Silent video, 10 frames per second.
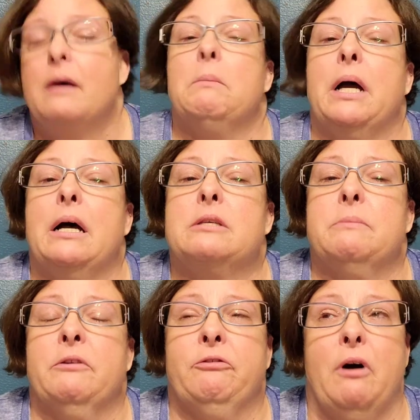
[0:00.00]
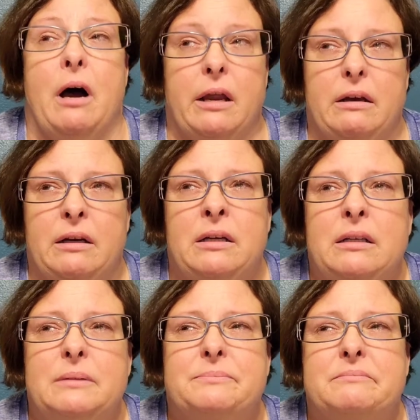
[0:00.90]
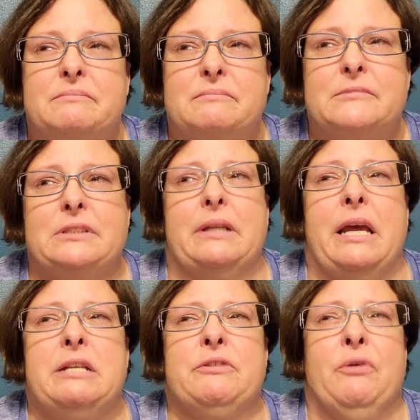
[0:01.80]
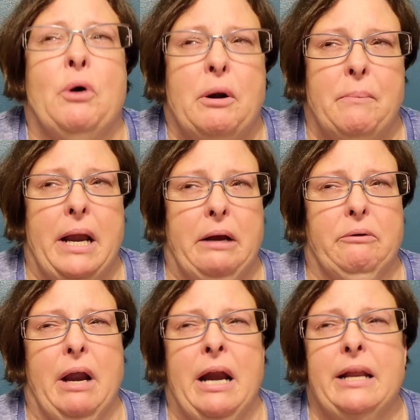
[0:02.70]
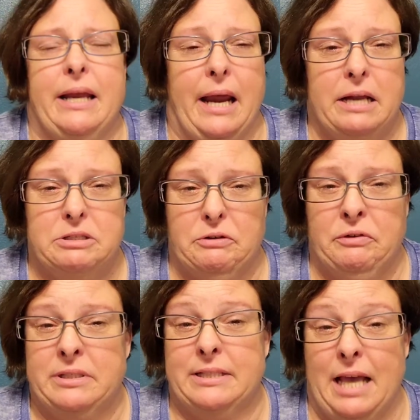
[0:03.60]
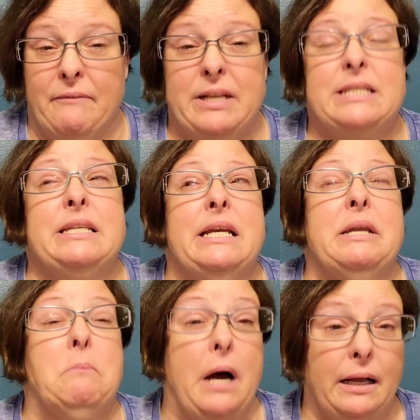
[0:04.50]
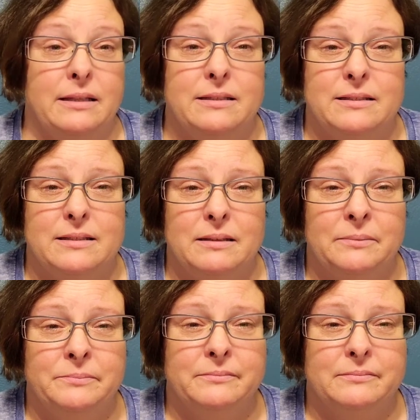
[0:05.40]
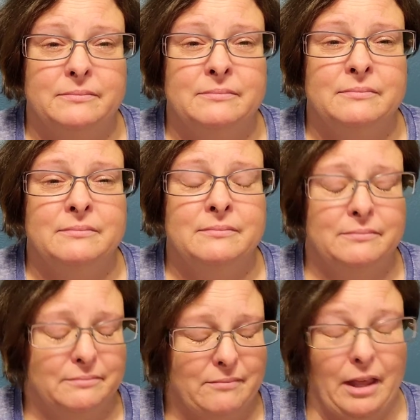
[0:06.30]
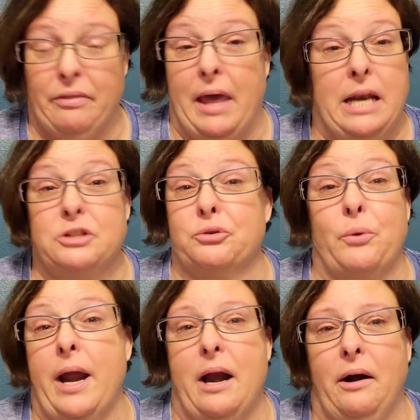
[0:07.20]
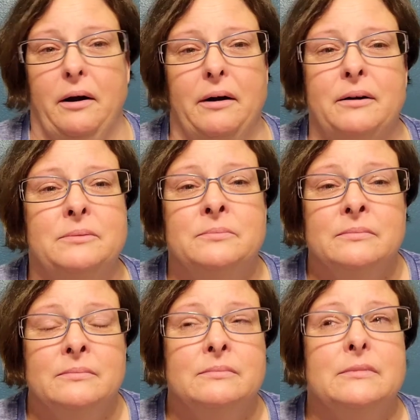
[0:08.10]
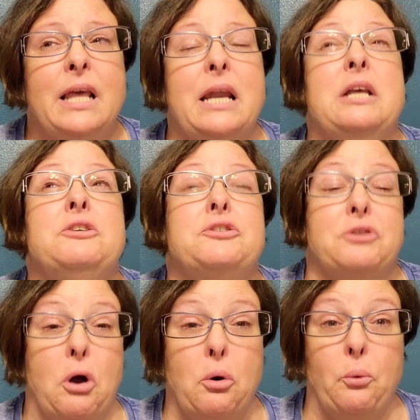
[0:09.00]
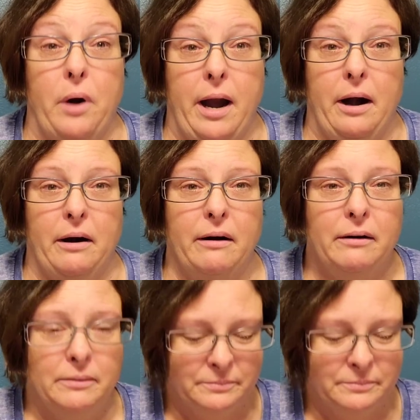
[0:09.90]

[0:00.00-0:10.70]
My husband fought stage 4 pancreatic cancer for 17 months. And that is rare. And it is so rare.